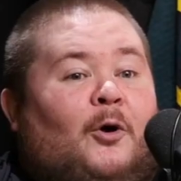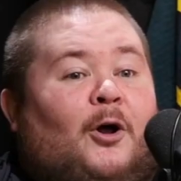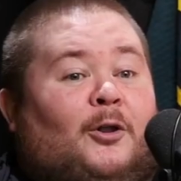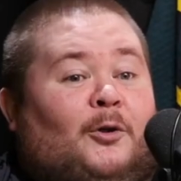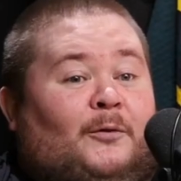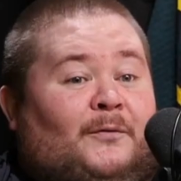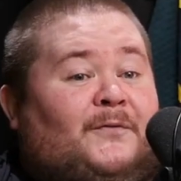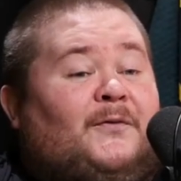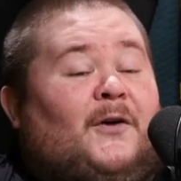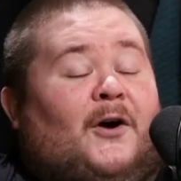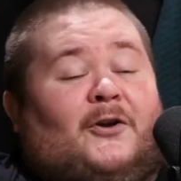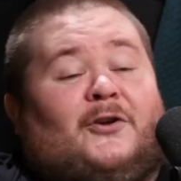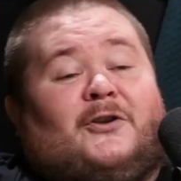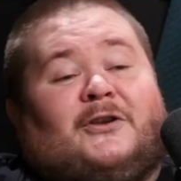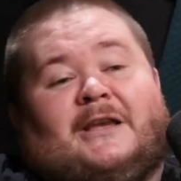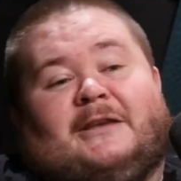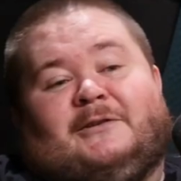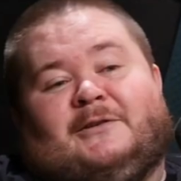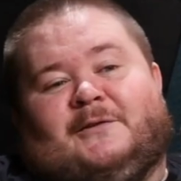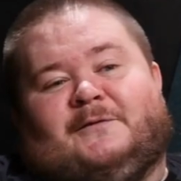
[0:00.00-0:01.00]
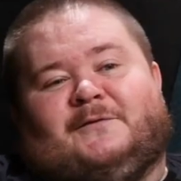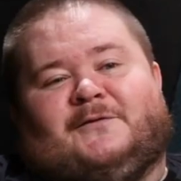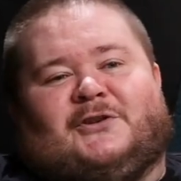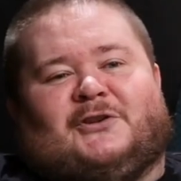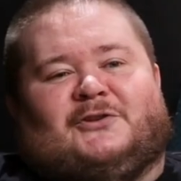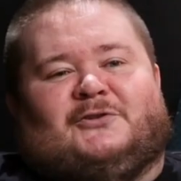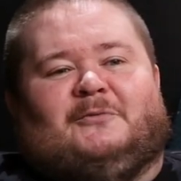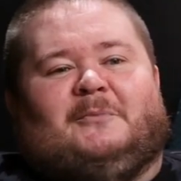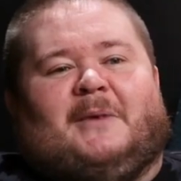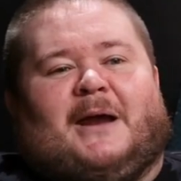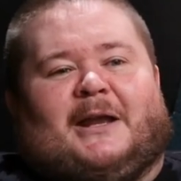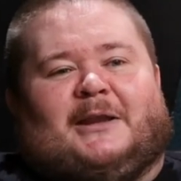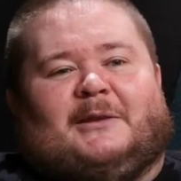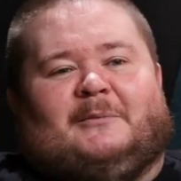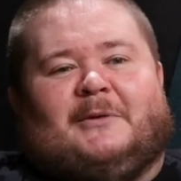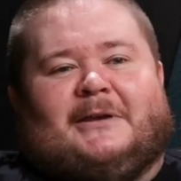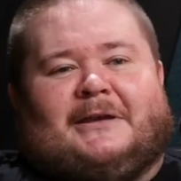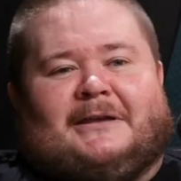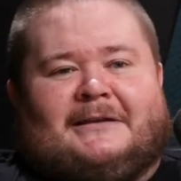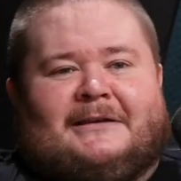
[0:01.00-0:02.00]
Oh, fuck. You've just reminded
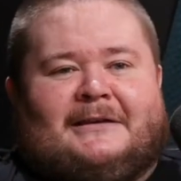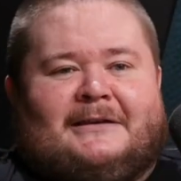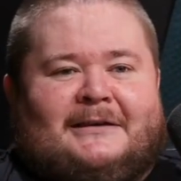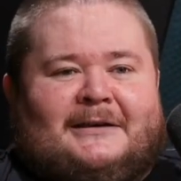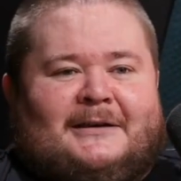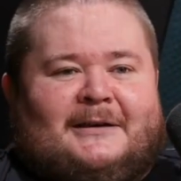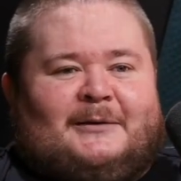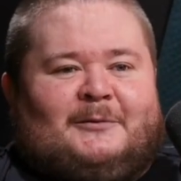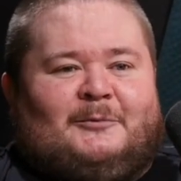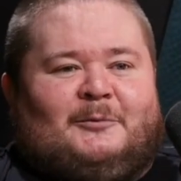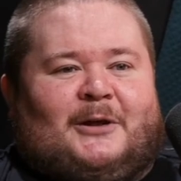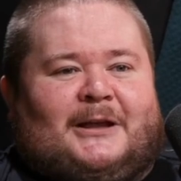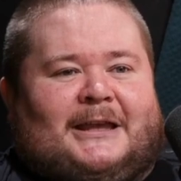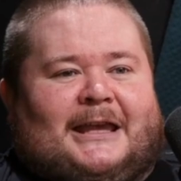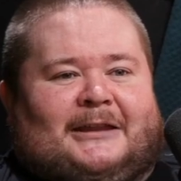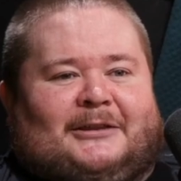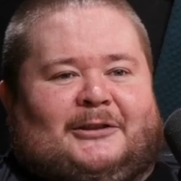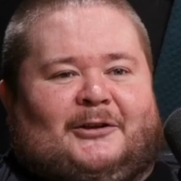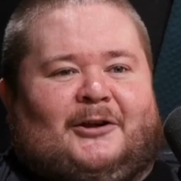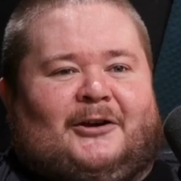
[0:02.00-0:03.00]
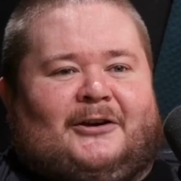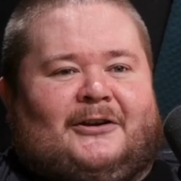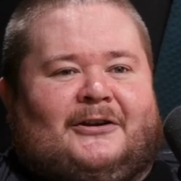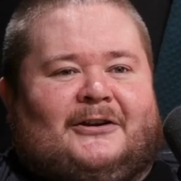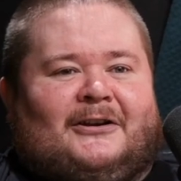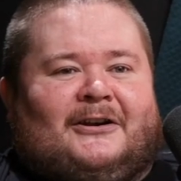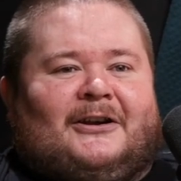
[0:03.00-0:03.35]
me. We'll get there.